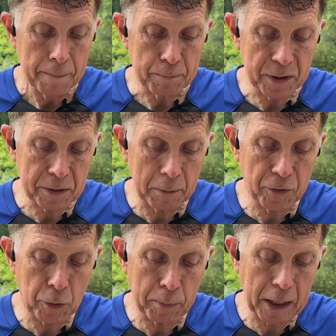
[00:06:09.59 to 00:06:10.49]
but some
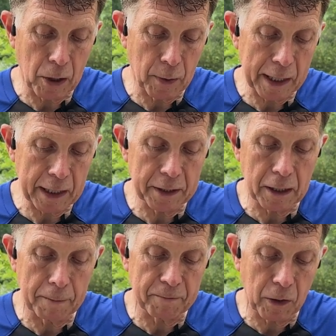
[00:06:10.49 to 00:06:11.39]
of you may know I
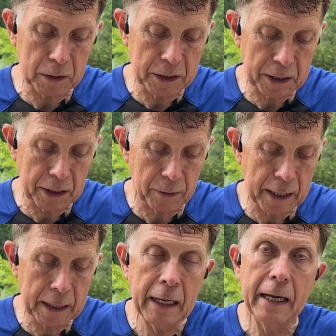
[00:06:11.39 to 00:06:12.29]
ended up
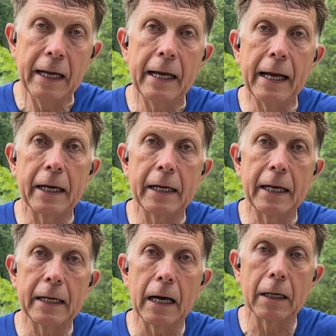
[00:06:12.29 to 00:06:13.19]
volunteering at
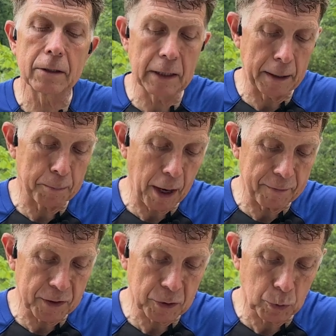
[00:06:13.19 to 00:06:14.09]
a
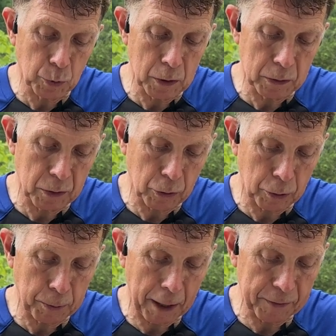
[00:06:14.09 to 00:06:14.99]
private school, local
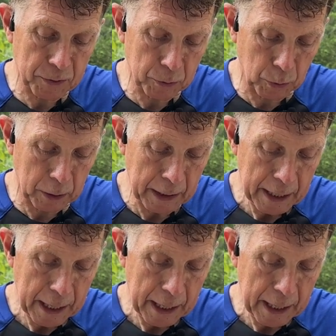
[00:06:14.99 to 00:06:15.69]
private school,